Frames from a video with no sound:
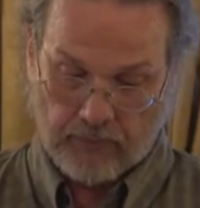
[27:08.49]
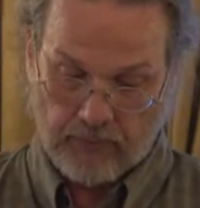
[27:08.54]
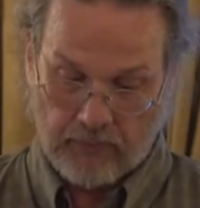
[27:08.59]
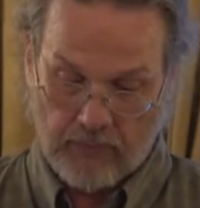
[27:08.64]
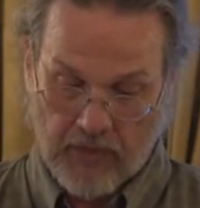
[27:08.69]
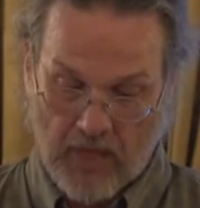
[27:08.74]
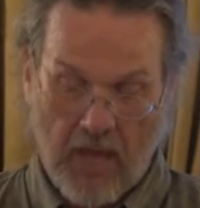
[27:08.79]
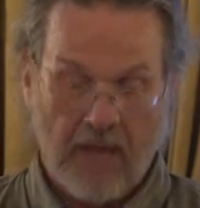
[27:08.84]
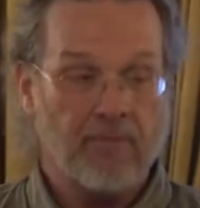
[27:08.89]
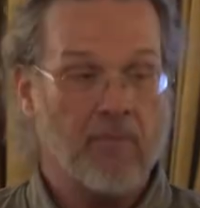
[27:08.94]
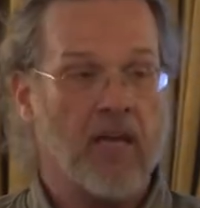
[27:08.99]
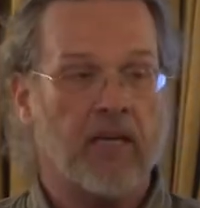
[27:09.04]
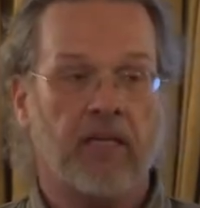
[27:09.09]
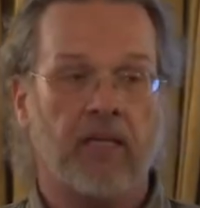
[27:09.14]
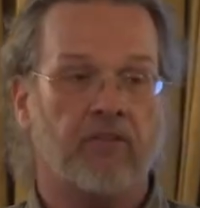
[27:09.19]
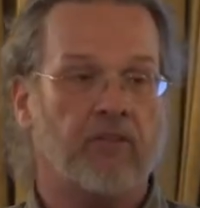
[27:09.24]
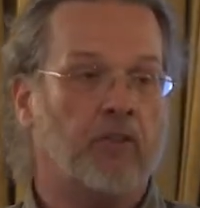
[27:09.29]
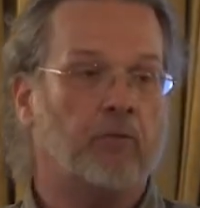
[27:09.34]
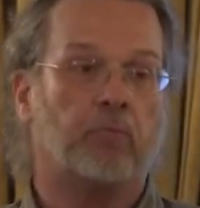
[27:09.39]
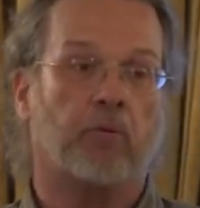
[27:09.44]
And many of
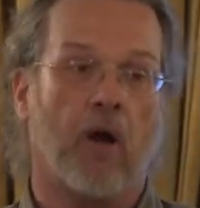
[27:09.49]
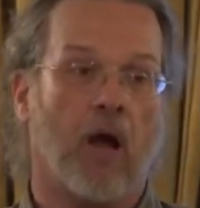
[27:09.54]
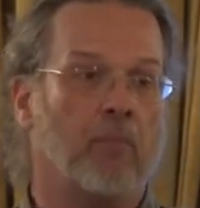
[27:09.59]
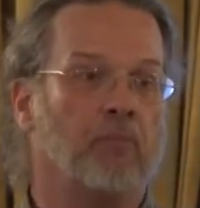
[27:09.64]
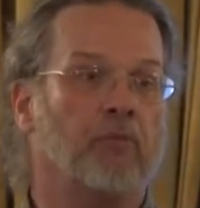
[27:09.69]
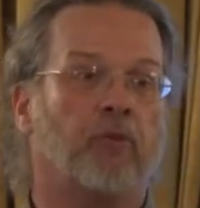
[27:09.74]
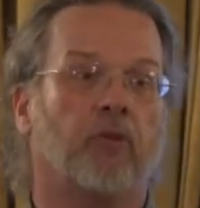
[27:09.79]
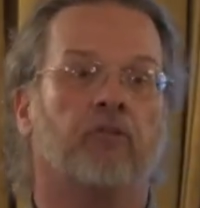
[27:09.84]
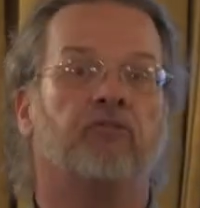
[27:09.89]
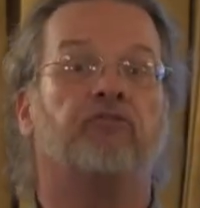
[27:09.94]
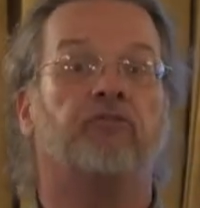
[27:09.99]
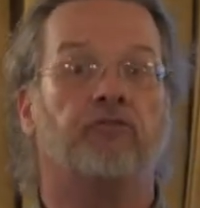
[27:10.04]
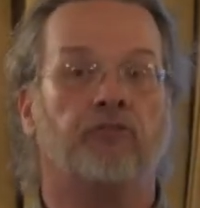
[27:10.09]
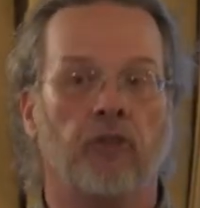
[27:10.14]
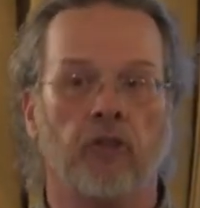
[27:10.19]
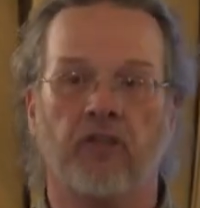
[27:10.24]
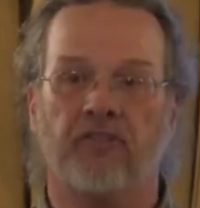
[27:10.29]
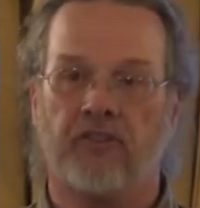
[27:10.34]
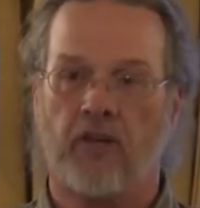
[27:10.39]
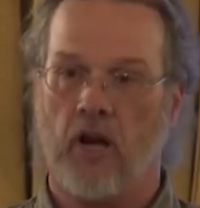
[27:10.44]
these problems are
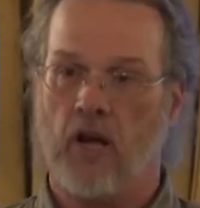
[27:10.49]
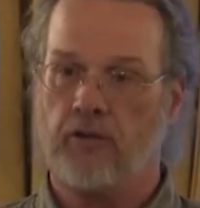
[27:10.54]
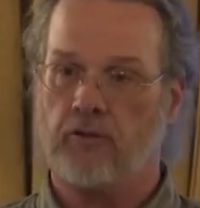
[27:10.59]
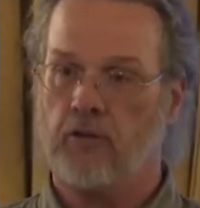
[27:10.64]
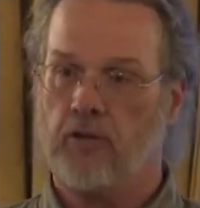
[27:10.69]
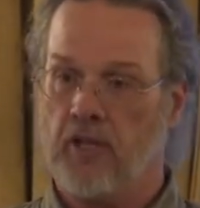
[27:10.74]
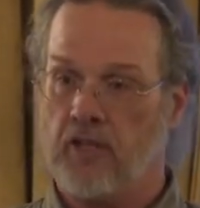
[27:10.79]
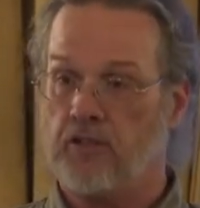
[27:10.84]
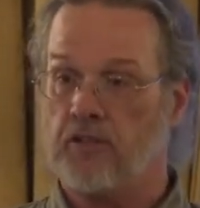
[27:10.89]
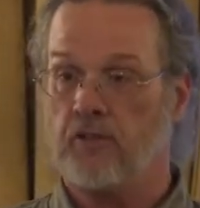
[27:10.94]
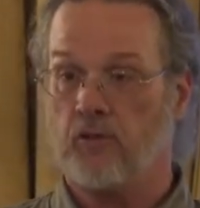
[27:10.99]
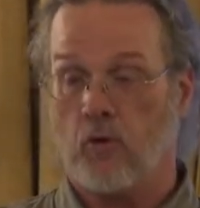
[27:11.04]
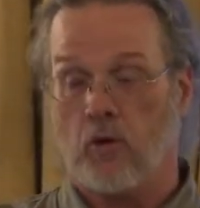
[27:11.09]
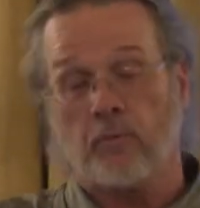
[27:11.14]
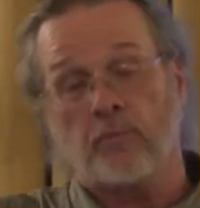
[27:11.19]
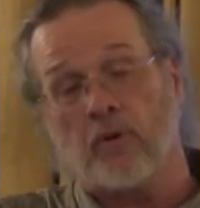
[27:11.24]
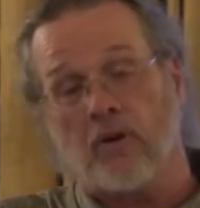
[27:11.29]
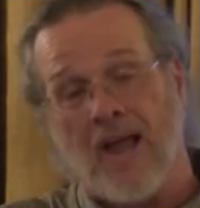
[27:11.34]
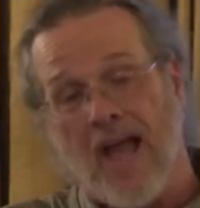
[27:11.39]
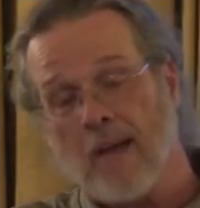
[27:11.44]
full of contradictions or
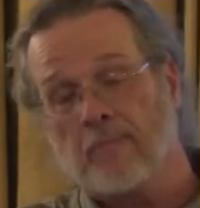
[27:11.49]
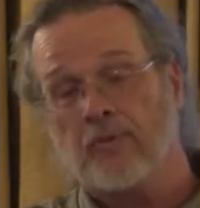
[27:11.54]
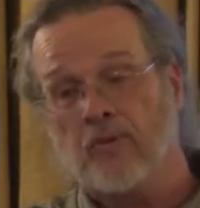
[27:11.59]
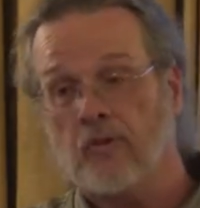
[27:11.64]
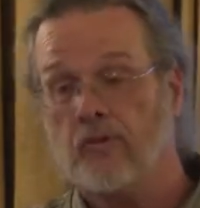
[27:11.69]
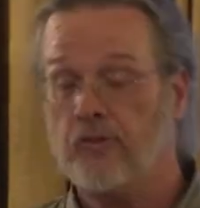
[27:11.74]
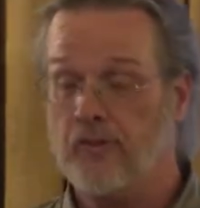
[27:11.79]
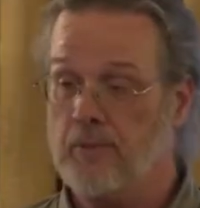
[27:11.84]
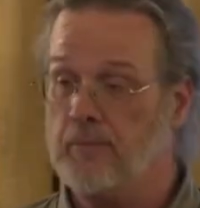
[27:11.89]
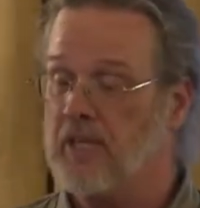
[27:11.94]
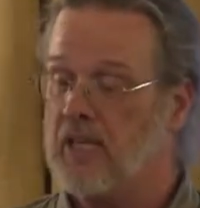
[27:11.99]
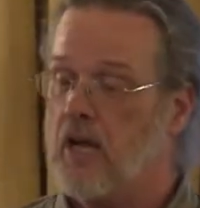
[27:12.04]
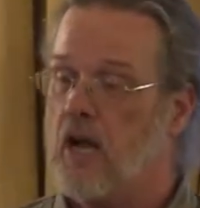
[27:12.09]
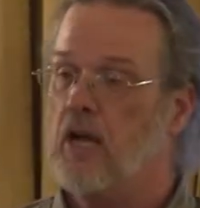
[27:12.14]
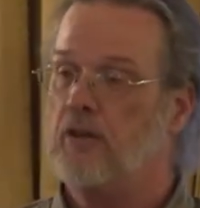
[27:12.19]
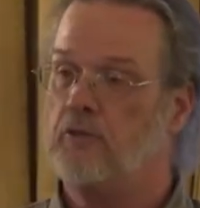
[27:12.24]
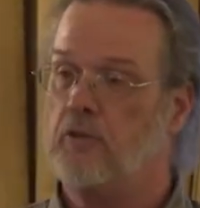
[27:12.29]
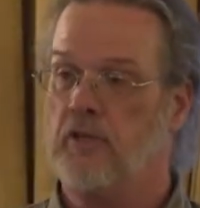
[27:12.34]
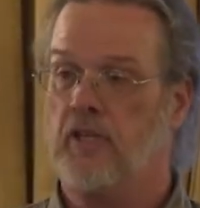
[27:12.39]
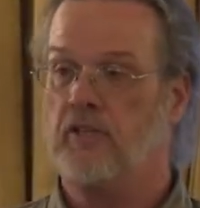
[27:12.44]
perhaps seeming
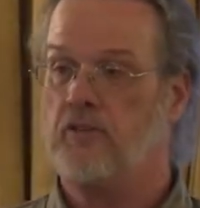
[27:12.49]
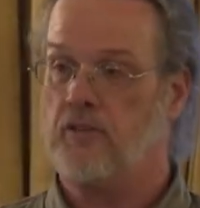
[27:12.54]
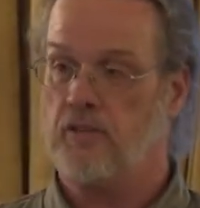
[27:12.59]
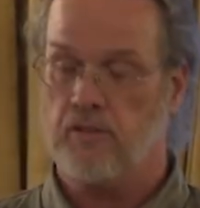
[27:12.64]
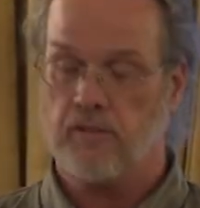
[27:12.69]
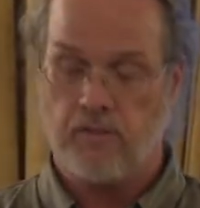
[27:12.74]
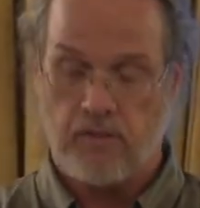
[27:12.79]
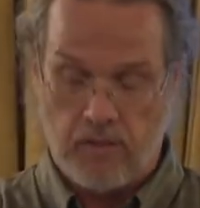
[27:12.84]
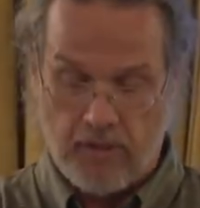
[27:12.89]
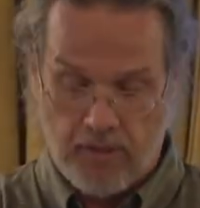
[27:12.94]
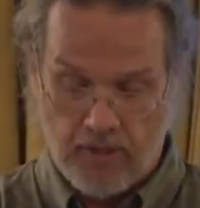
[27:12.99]
contradictions.